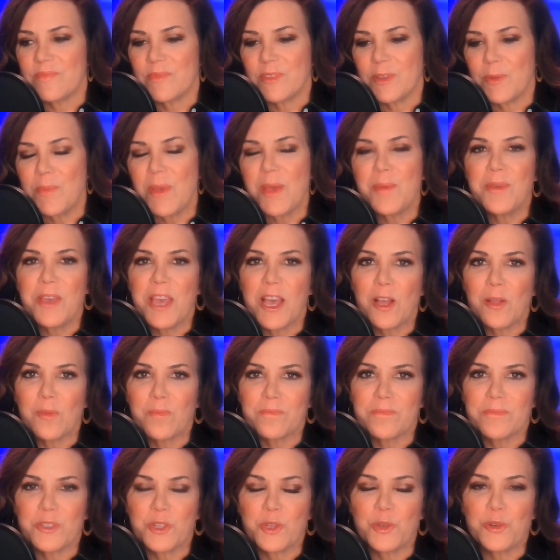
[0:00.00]
Maybe
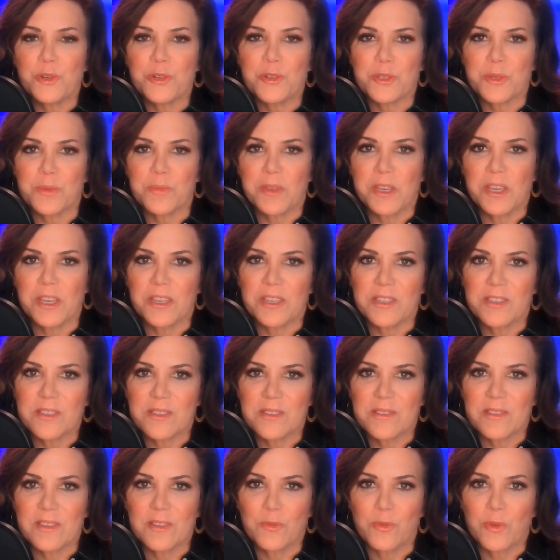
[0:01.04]
help tutor some
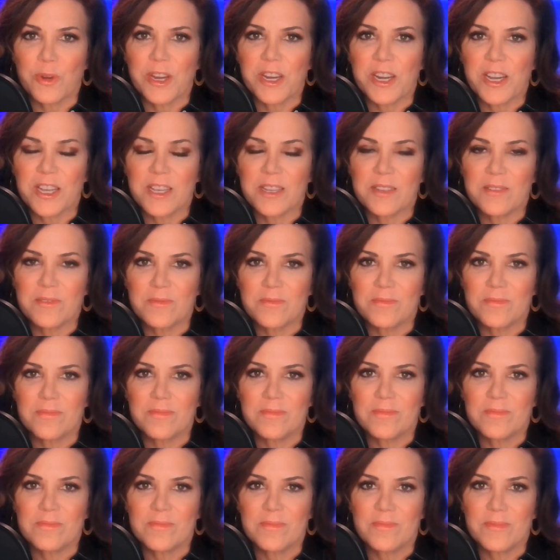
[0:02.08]
kids in reading,
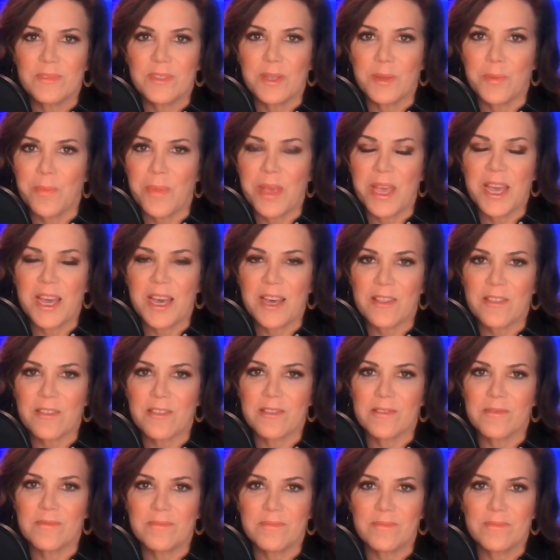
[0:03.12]
in
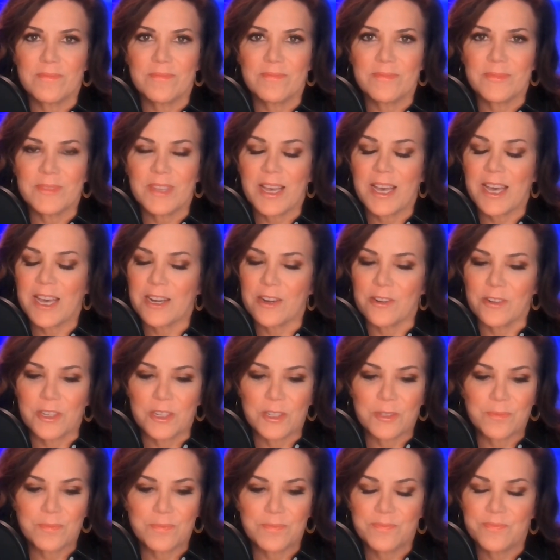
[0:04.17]
math. I don't
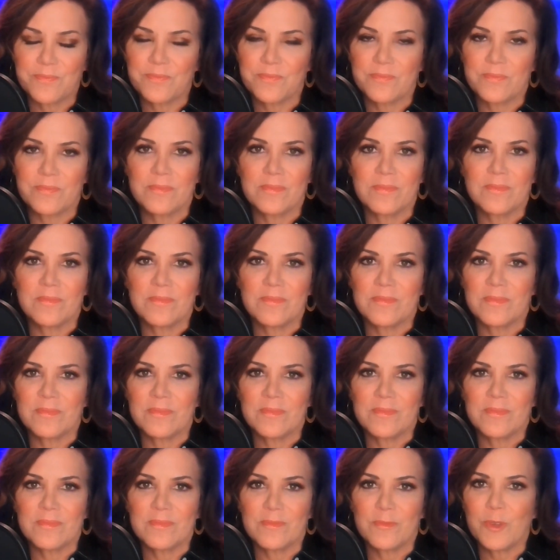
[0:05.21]
know.
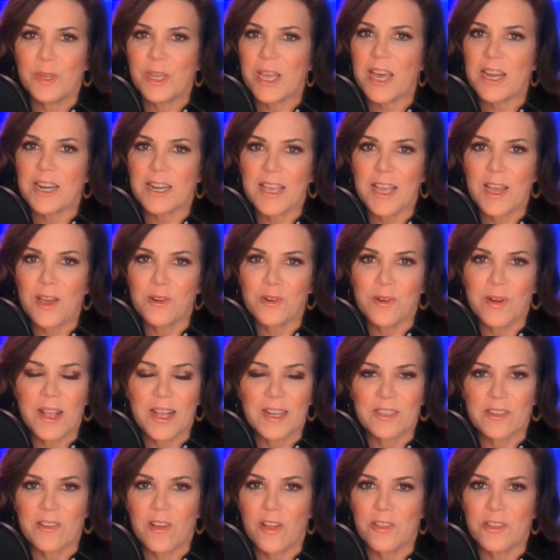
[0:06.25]
We got to
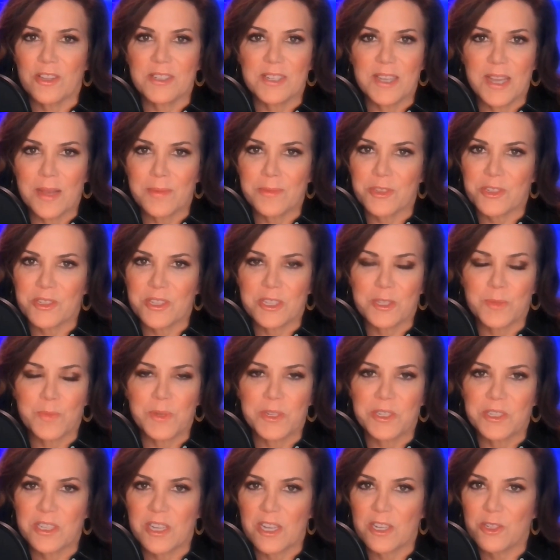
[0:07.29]
counteract all the damage that's
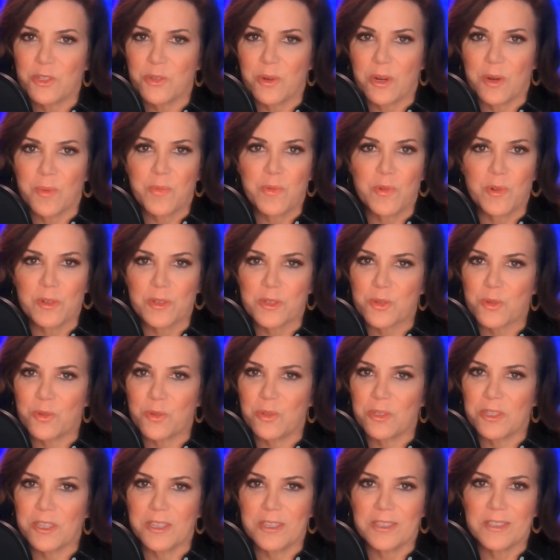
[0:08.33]
been done to our poor school
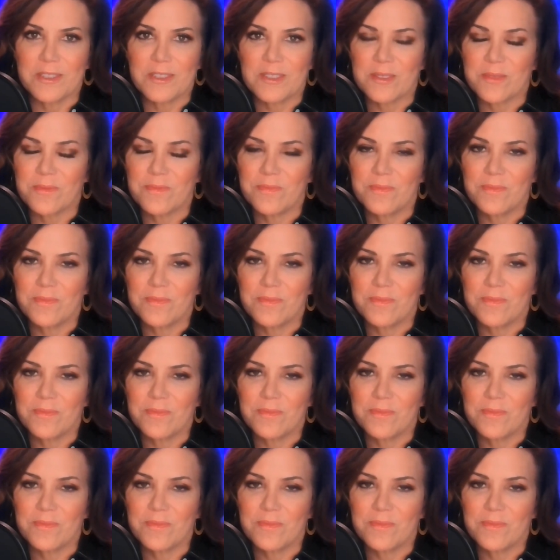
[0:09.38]
kids.